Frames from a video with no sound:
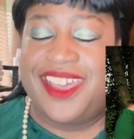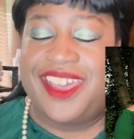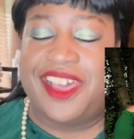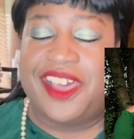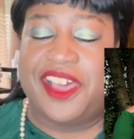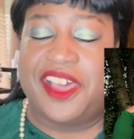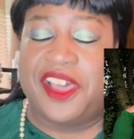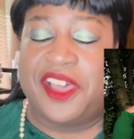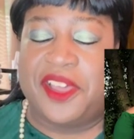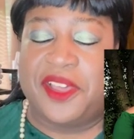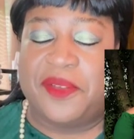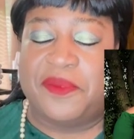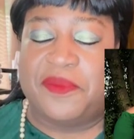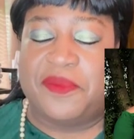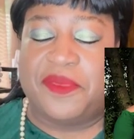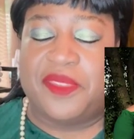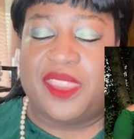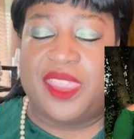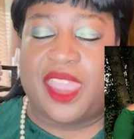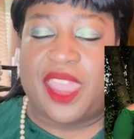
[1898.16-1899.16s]

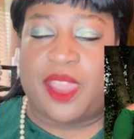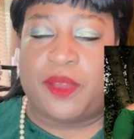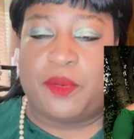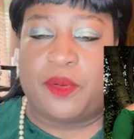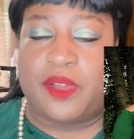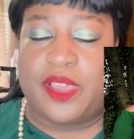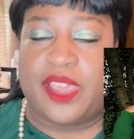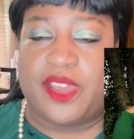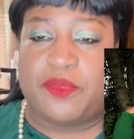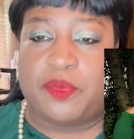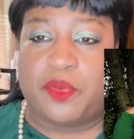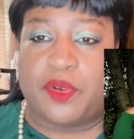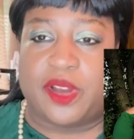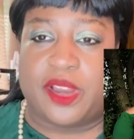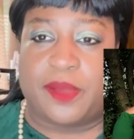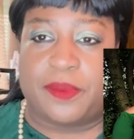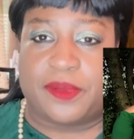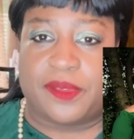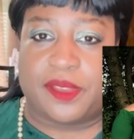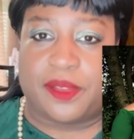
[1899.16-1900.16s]
I will have more
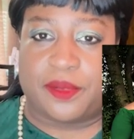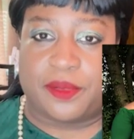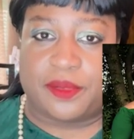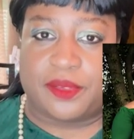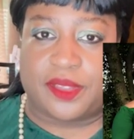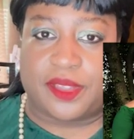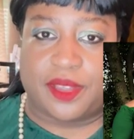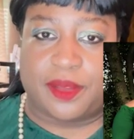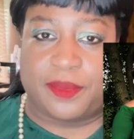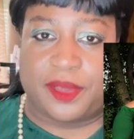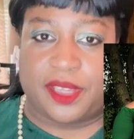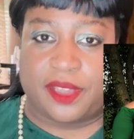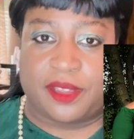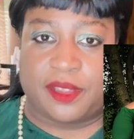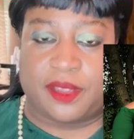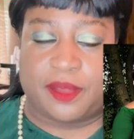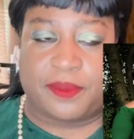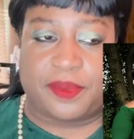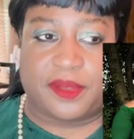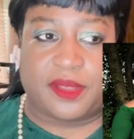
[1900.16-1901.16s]
episodes coming
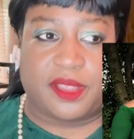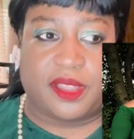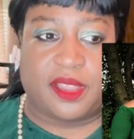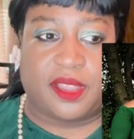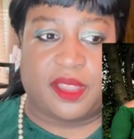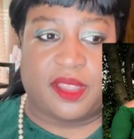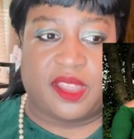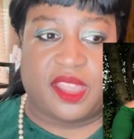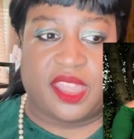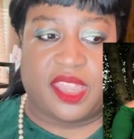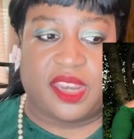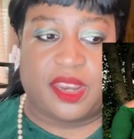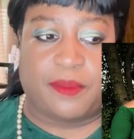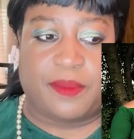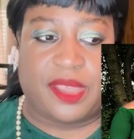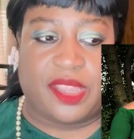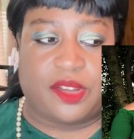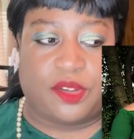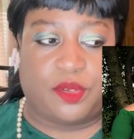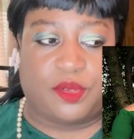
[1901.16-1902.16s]
up, and I
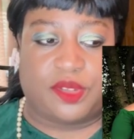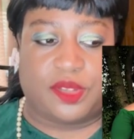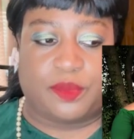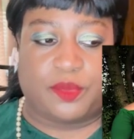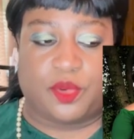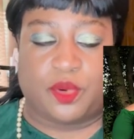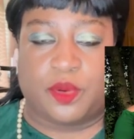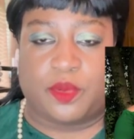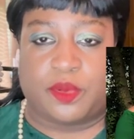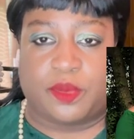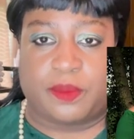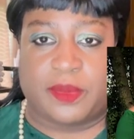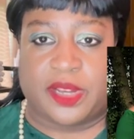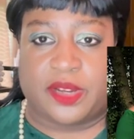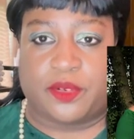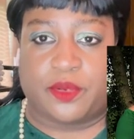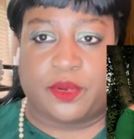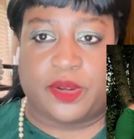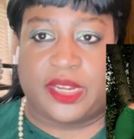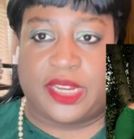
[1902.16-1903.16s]
may do some more with my
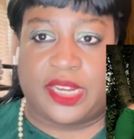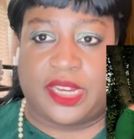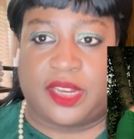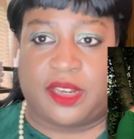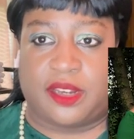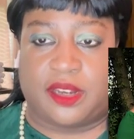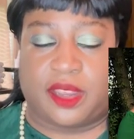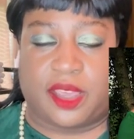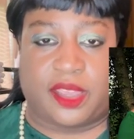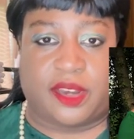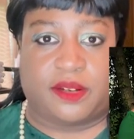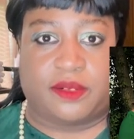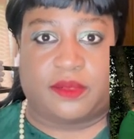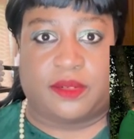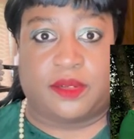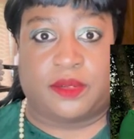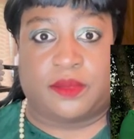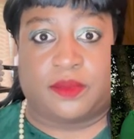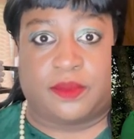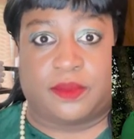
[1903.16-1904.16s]
green. I don't
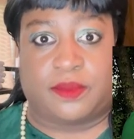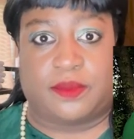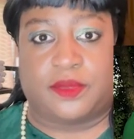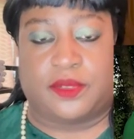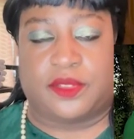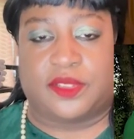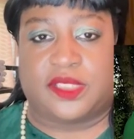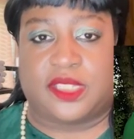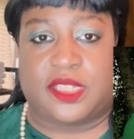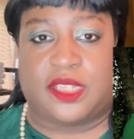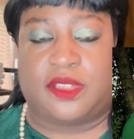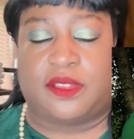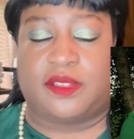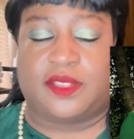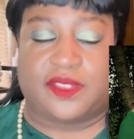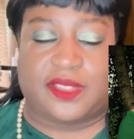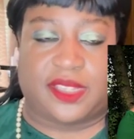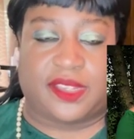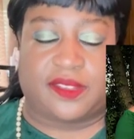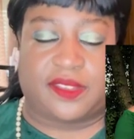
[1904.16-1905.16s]
know. We'll see.
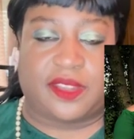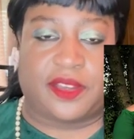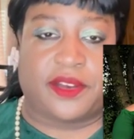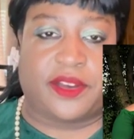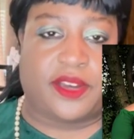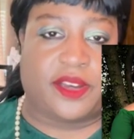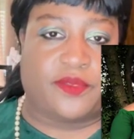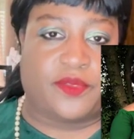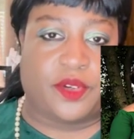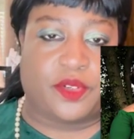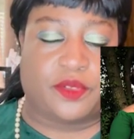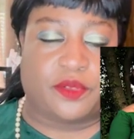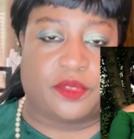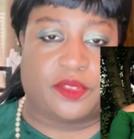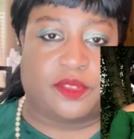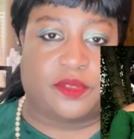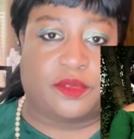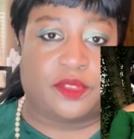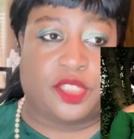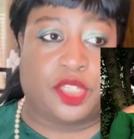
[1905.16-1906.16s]
Because like I said, our anniversary
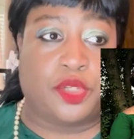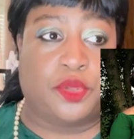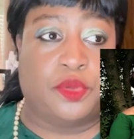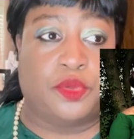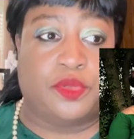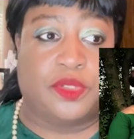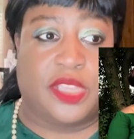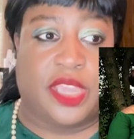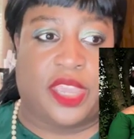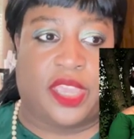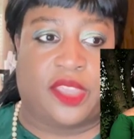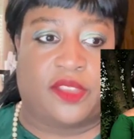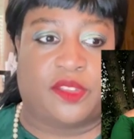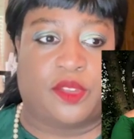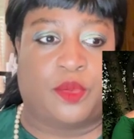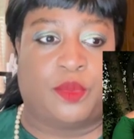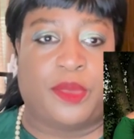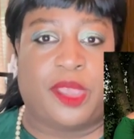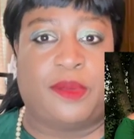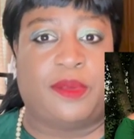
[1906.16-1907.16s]
is on Tuesday.
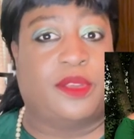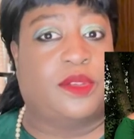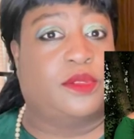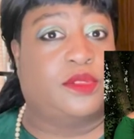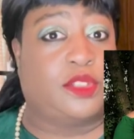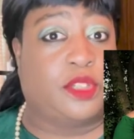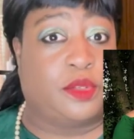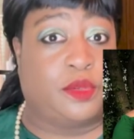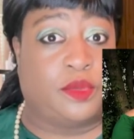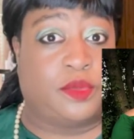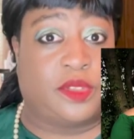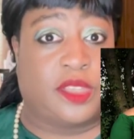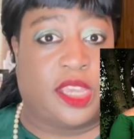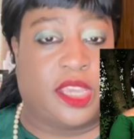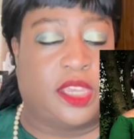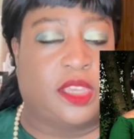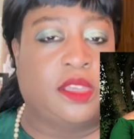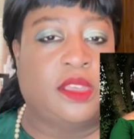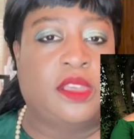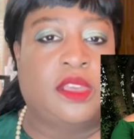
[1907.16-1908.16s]
So maybe on
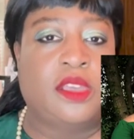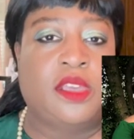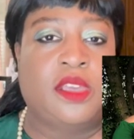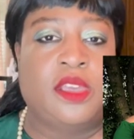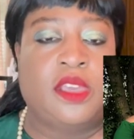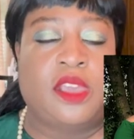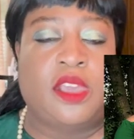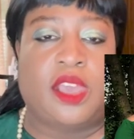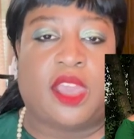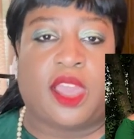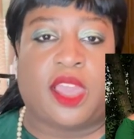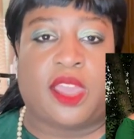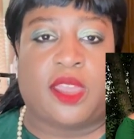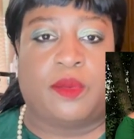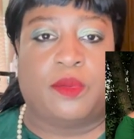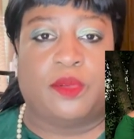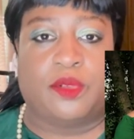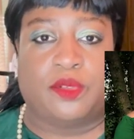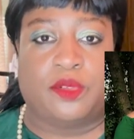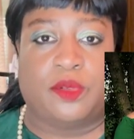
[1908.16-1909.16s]
Tuesday I
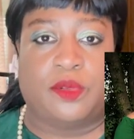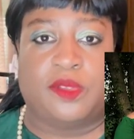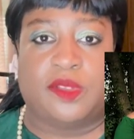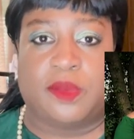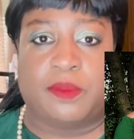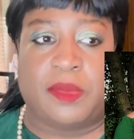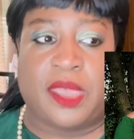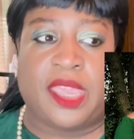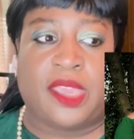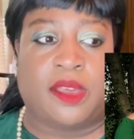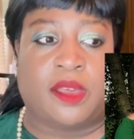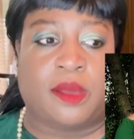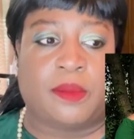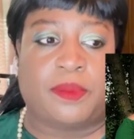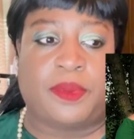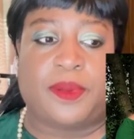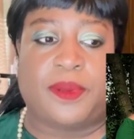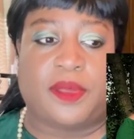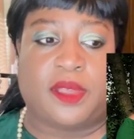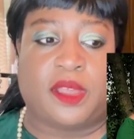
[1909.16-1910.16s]
will do some makeup
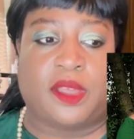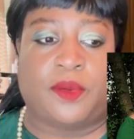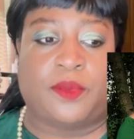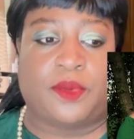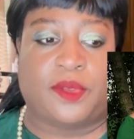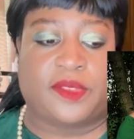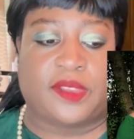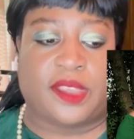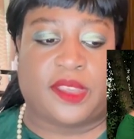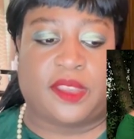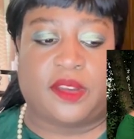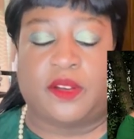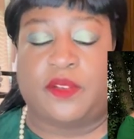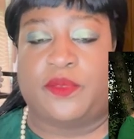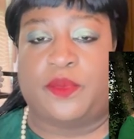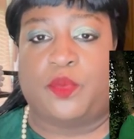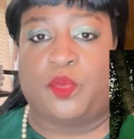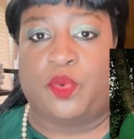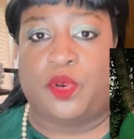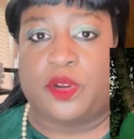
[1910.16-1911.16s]
once I get off
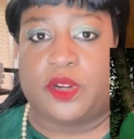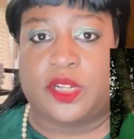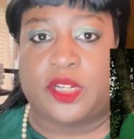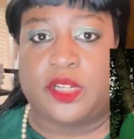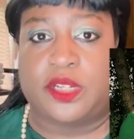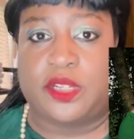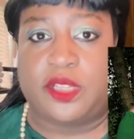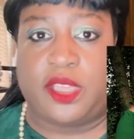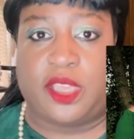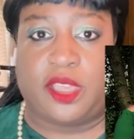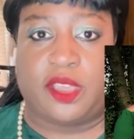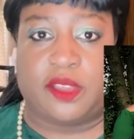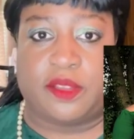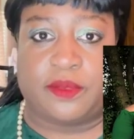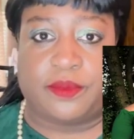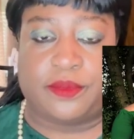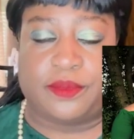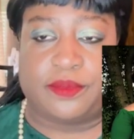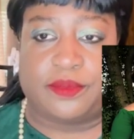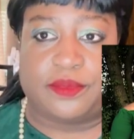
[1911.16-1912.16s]
from work
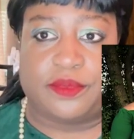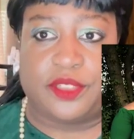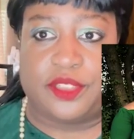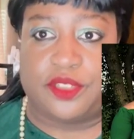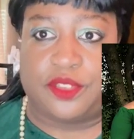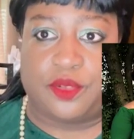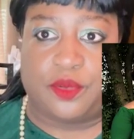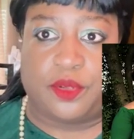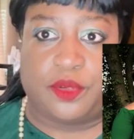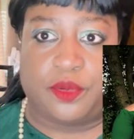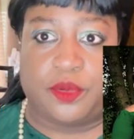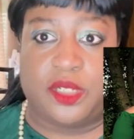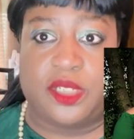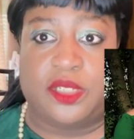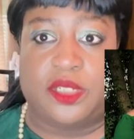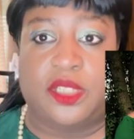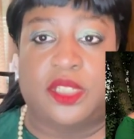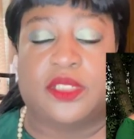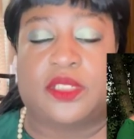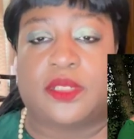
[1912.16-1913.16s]
and just do a green
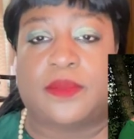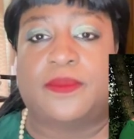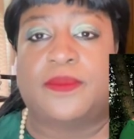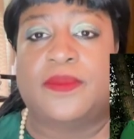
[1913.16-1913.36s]
look.